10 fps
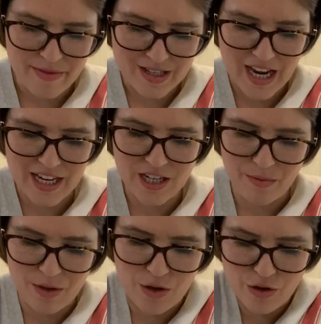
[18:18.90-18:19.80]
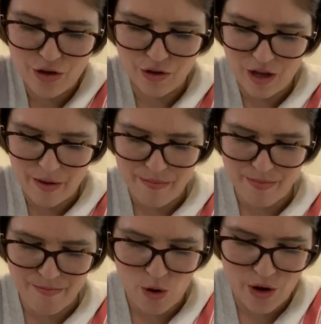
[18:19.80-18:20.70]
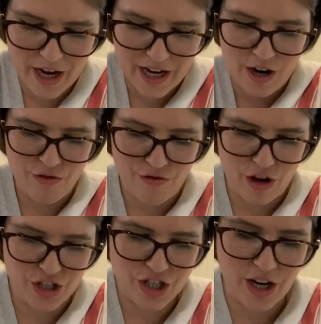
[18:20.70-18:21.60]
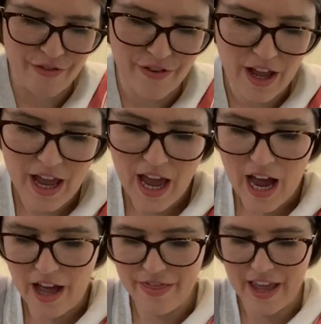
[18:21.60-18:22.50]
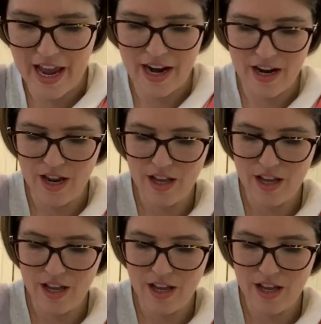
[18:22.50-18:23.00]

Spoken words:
tidied up the usual morning rush stuff, and then